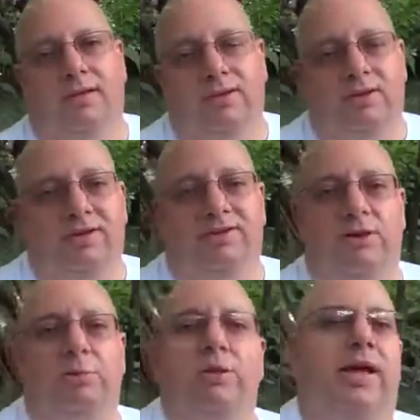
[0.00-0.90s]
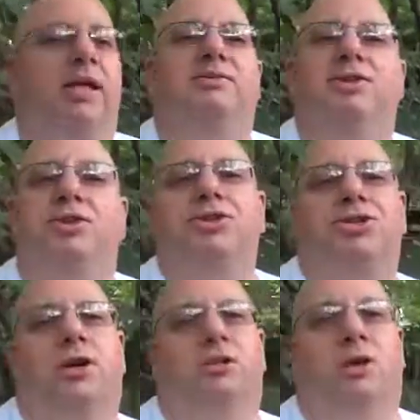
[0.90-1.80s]
There is no plane of
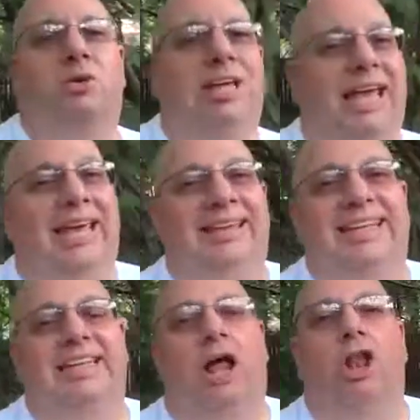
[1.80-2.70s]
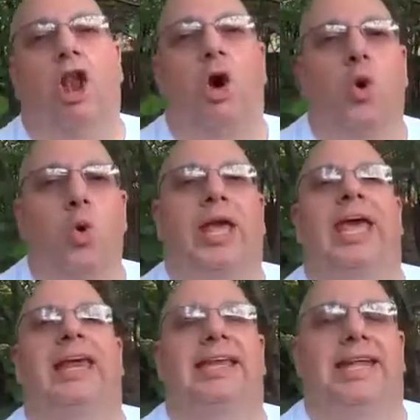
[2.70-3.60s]
inertia located
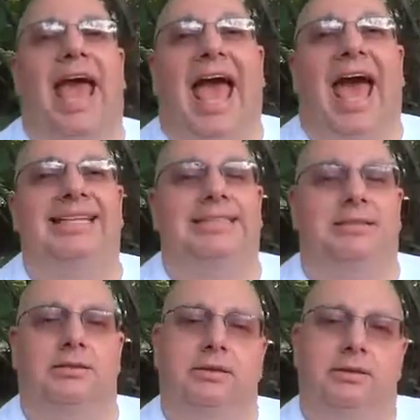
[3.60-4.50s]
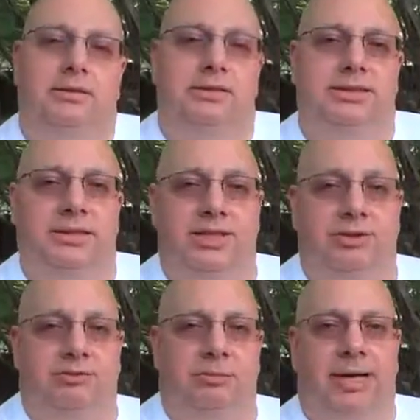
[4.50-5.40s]
at the
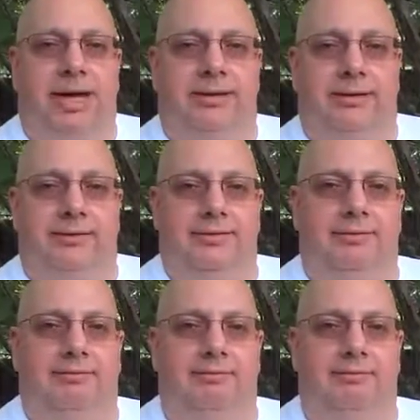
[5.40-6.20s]
center of a magnet.